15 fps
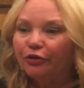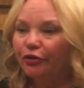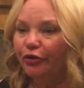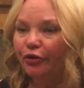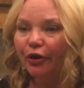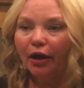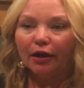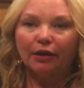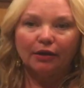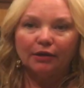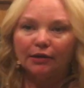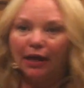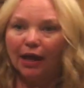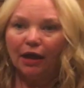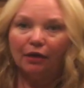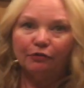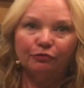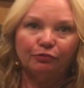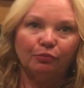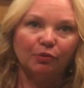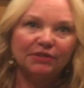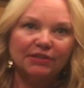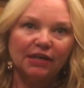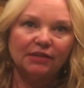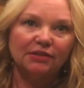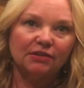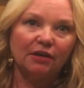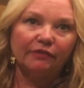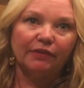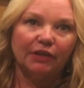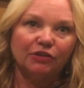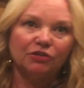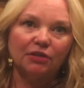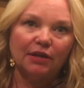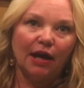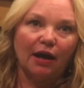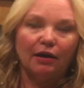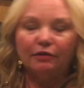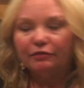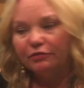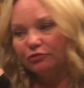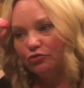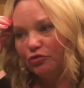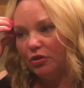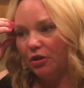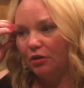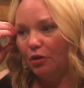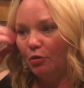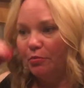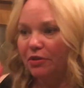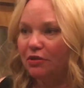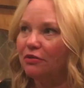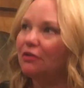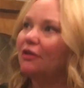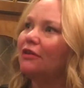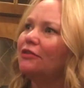You're not going to die of, what's that stuff they used to die of? Trichomonas?